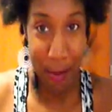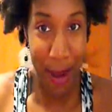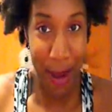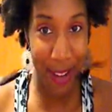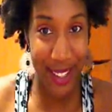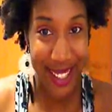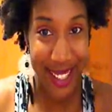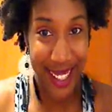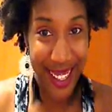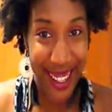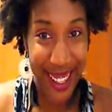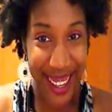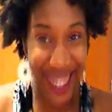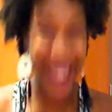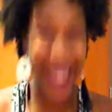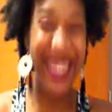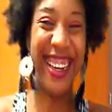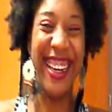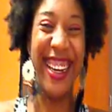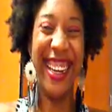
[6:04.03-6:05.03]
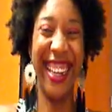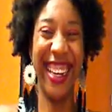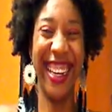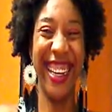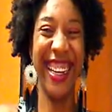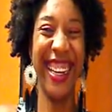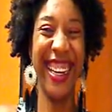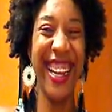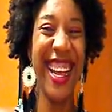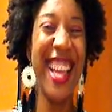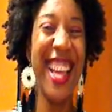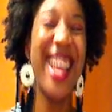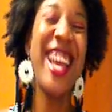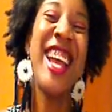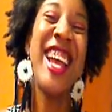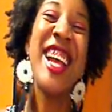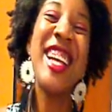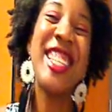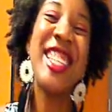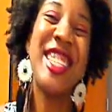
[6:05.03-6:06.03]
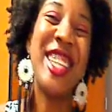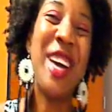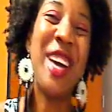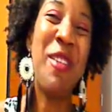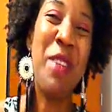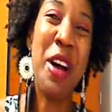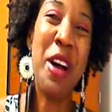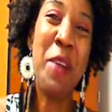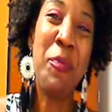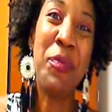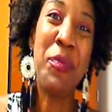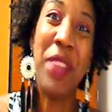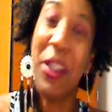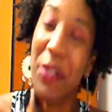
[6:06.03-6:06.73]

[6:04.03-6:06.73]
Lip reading: and bouncy. So